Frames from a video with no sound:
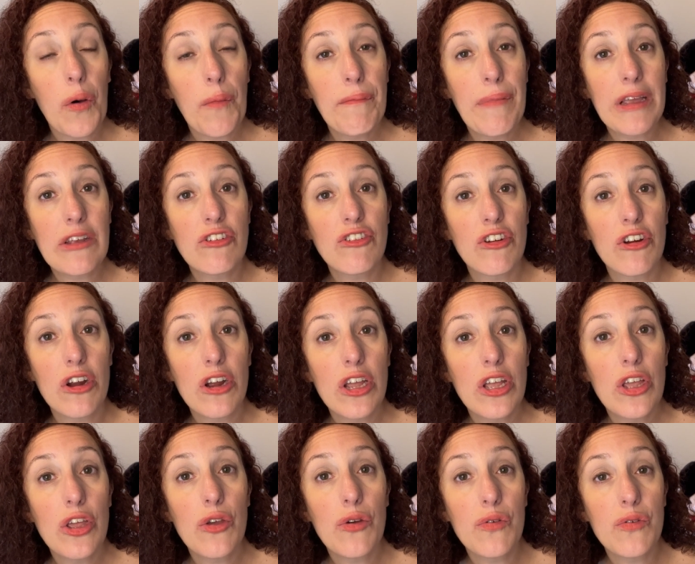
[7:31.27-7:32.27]
make sure
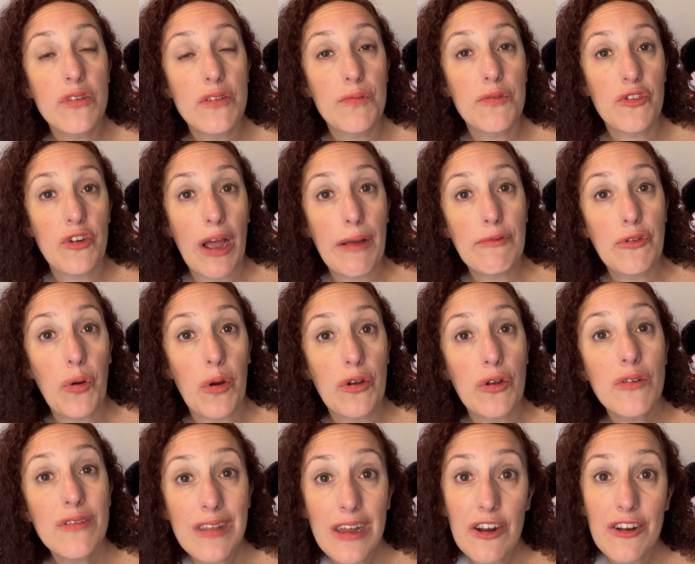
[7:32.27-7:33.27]
you subscribe to our
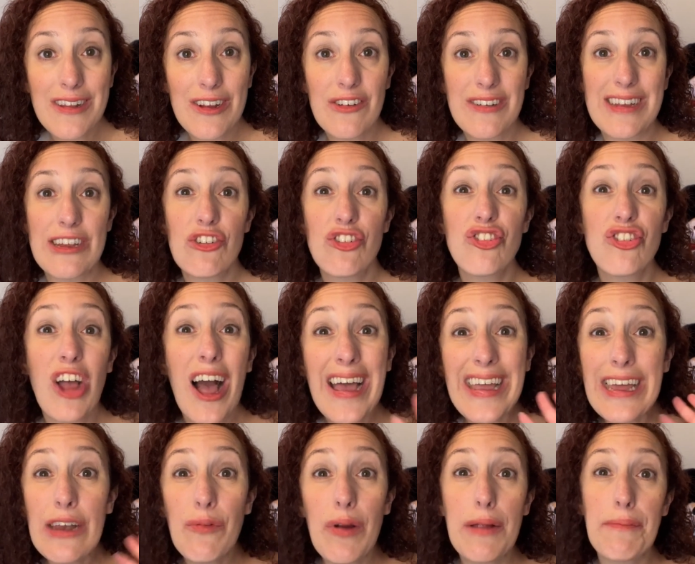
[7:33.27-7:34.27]
newsletter. There's a
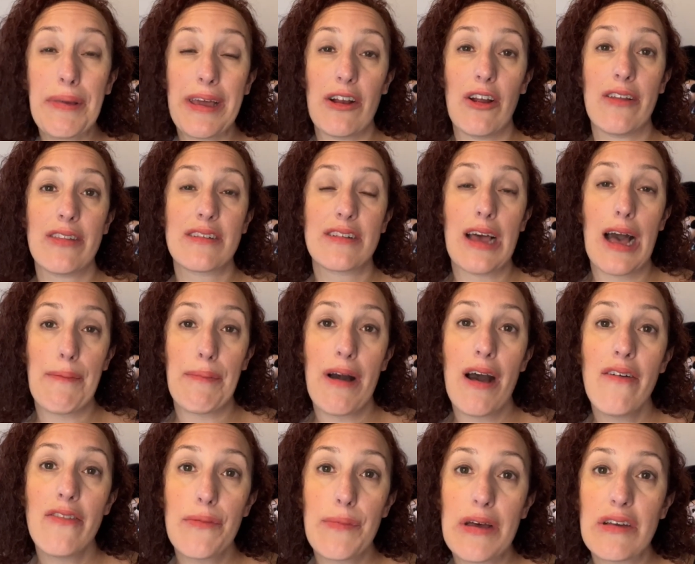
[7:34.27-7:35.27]
giant red banner at the top
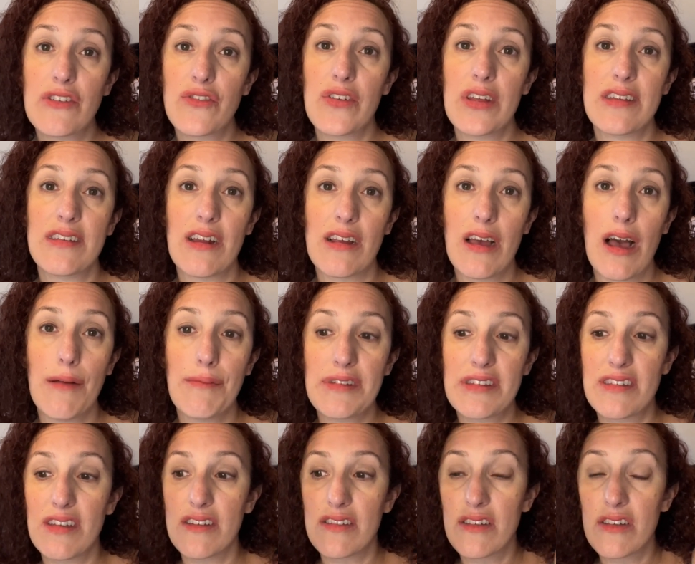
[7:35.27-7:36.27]
of themouseforless.com
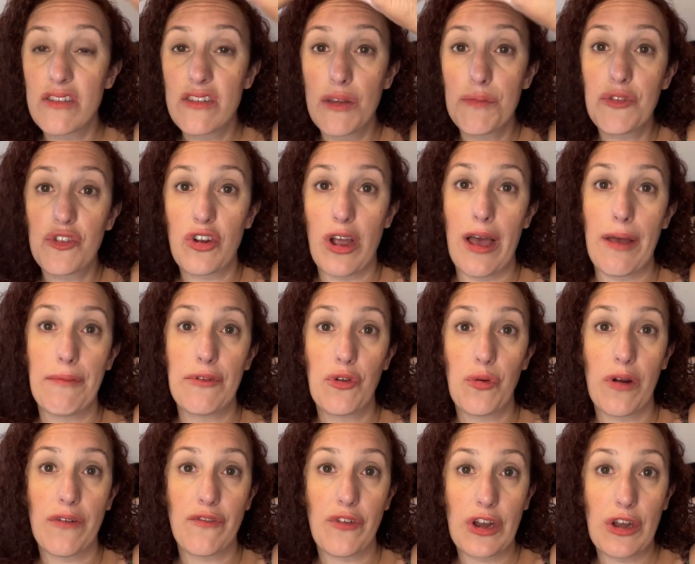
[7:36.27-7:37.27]
that says subscribe to
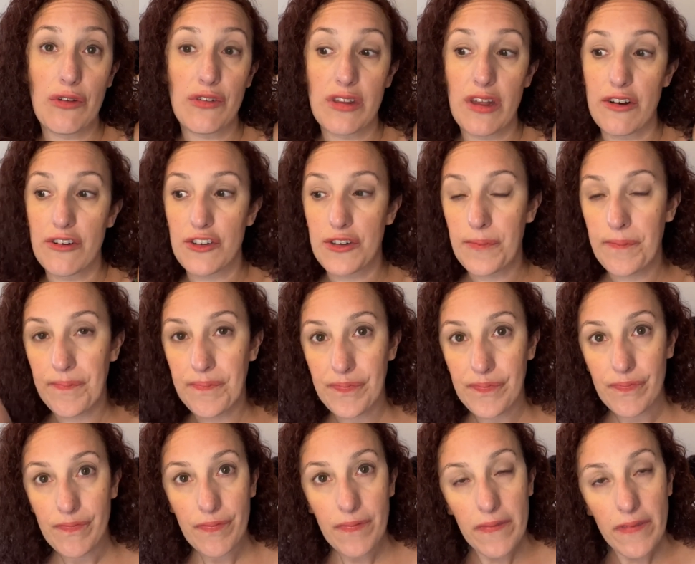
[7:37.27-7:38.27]
our free newsletters.
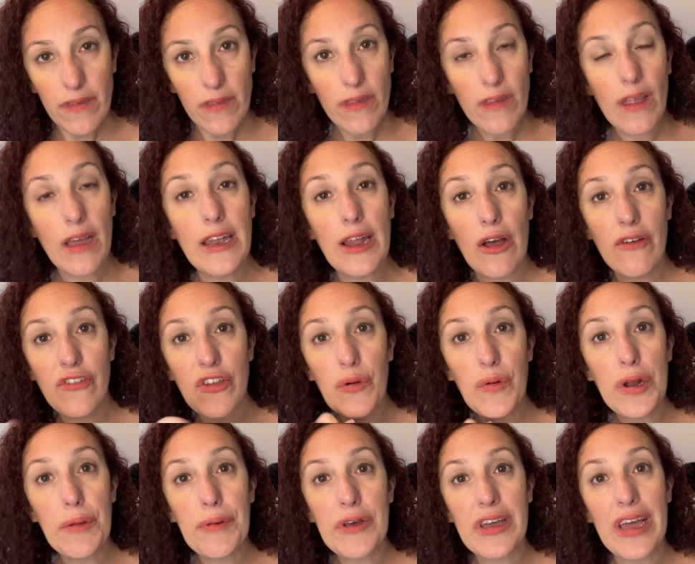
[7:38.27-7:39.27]
Now, if you
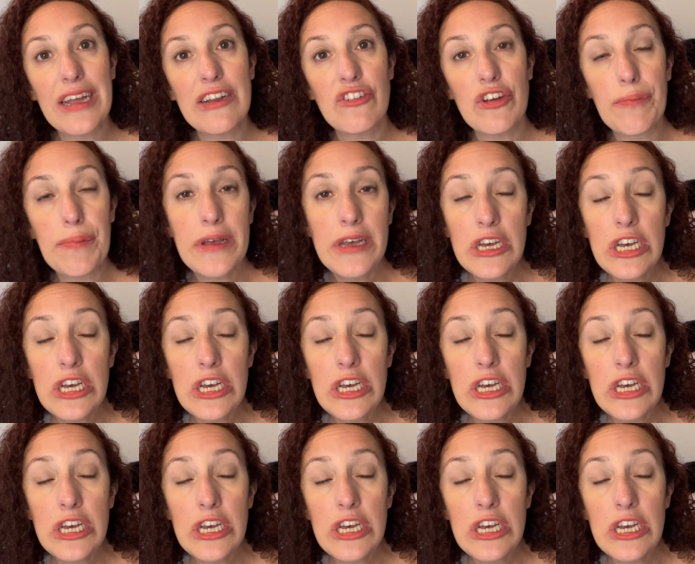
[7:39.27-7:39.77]
want to book a trip